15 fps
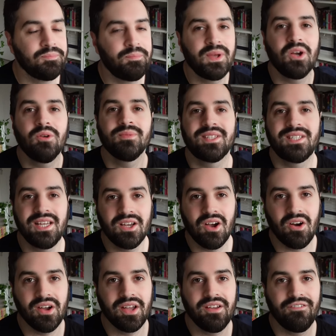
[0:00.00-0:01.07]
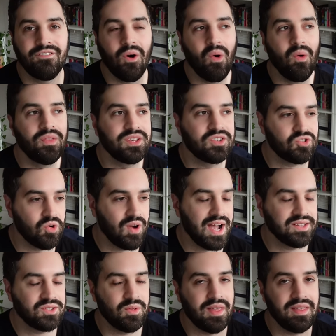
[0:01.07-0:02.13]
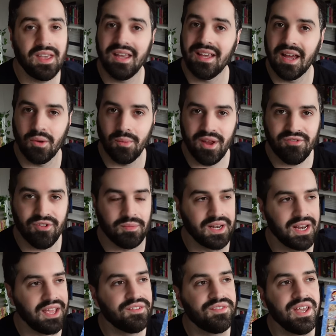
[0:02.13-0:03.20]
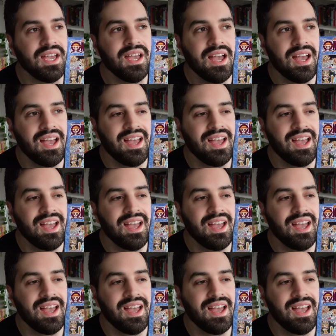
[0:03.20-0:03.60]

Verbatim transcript: becomes decoy for the Straw Hat so that he can get away from the Navy.